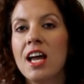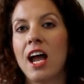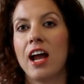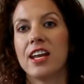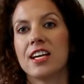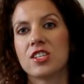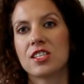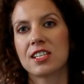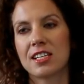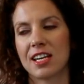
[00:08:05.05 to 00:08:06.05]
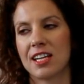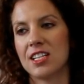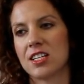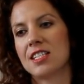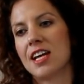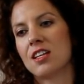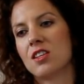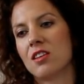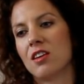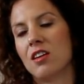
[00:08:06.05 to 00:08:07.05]
And they just said,
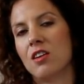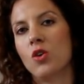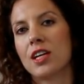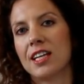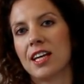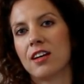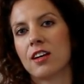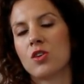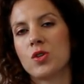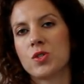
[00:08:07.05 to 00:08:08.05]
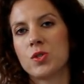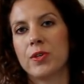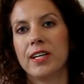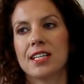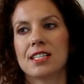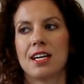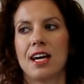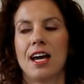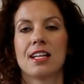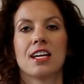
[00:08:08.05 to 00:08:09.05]
okay, they're gonna consider it,
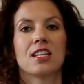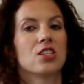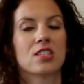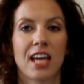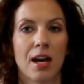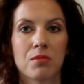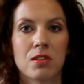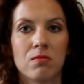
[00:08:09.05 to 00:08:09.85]
and then they just kept